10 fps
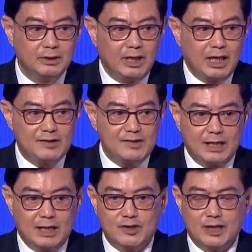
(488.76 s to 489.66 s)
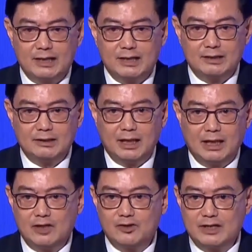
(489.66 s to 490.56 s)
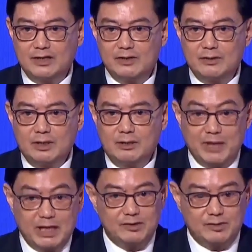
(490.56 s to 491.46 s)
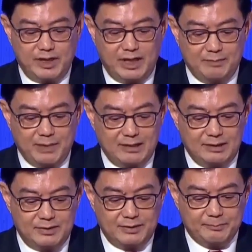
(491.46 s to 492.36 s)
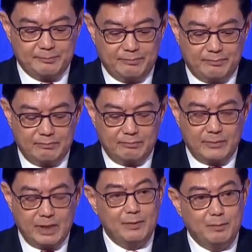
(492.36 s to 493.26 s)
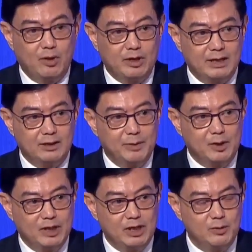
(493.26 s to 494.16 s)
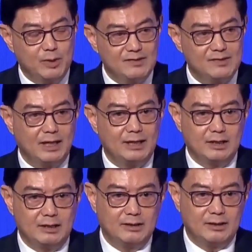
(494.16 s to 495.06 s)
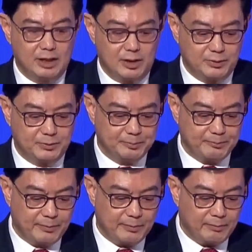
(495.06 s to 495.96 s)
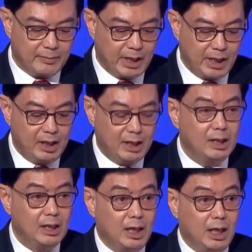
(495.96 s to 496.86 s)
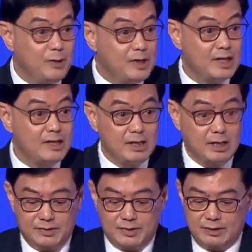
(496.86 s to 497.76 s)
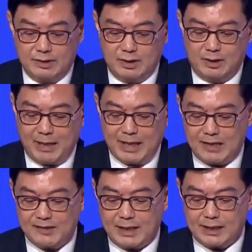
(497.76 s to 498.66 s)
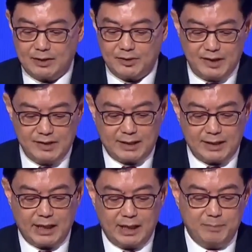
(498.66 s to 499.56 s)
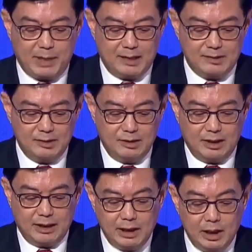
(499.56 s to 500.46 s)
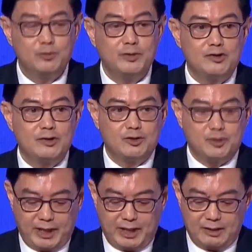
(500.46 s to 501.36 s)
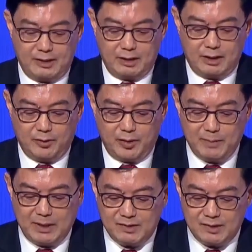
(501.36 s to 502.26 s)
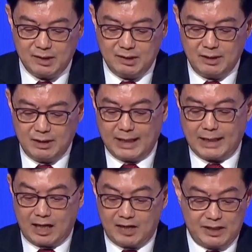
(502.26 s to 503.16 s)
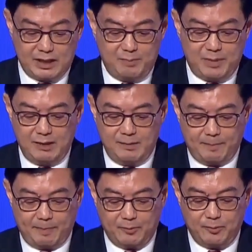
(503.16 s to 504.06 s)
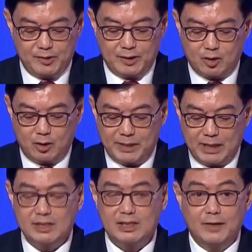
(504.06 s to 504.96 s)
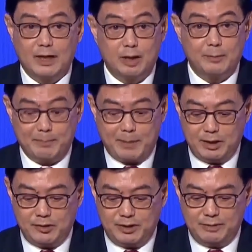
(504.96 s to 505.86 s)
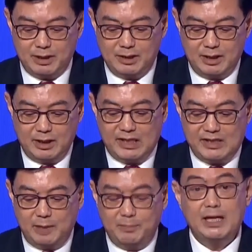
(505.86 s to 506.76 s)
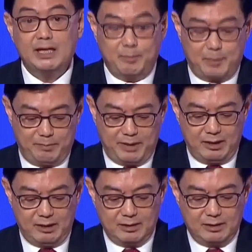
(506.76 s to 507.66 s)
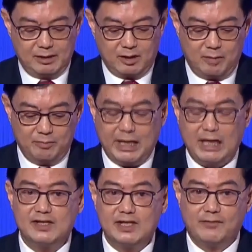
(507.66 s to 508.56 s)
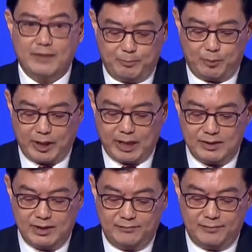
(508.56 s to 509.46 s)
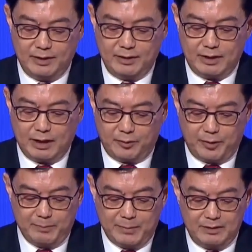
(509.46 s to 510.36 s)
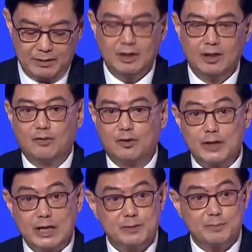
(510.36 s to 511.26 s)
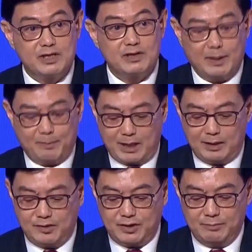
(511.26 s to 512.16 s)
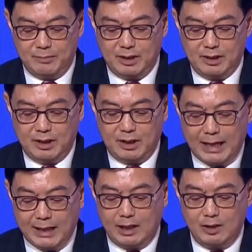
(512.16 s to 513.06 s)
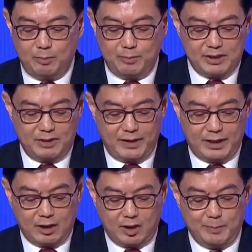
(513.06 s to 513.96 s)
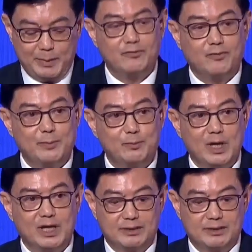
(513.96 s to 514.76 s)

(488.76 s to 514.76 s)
ASEAN and China are each other's biggest trading partners, even more than between US and the EU. In recent years, many ASEAN countries are taking part in new regional trade agreements like RCEP, the Regional Comprehensive Economic Partnership, CPTPP, the Comprehensive and Progressive Agreement for Trans-Pacific Partnership, and the Indo-Pacific Economic Framework.